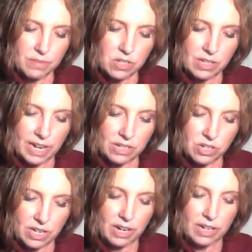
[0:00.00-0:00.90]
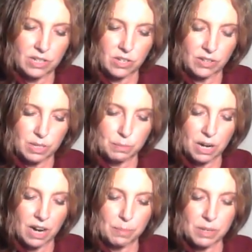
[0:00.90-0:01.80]
slash science. So that's
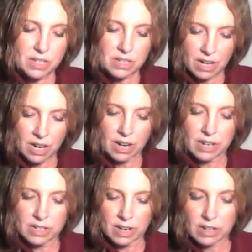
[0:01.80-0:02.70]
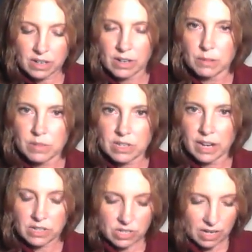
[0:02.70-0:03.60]
popsci.com
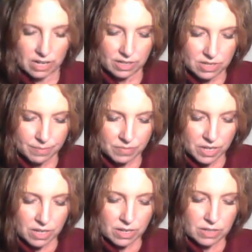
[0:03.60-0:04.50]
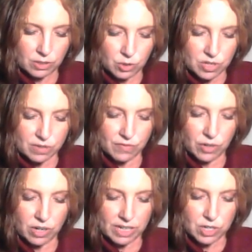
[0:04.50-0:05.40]
slash science.
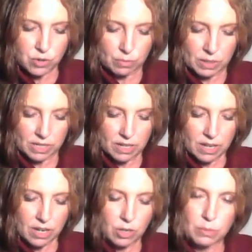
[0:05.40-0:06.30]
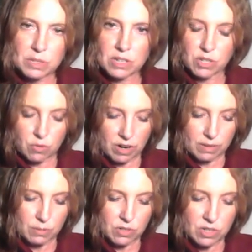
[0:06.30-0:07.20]
Lucifer instrument helps
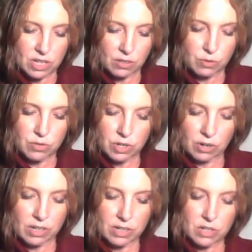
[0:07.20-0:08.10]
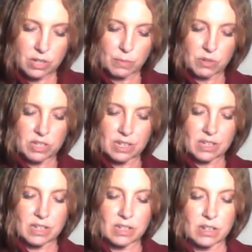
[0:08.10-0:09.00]
astronomers see through darkness to most
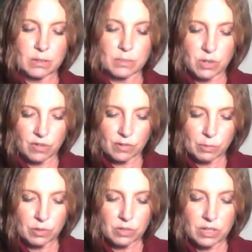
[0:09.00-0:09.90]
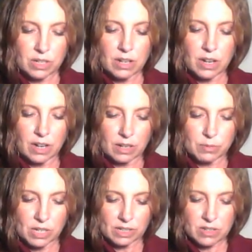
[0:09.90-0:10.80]
distant observable
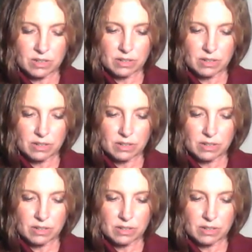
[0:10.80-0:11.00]
objects.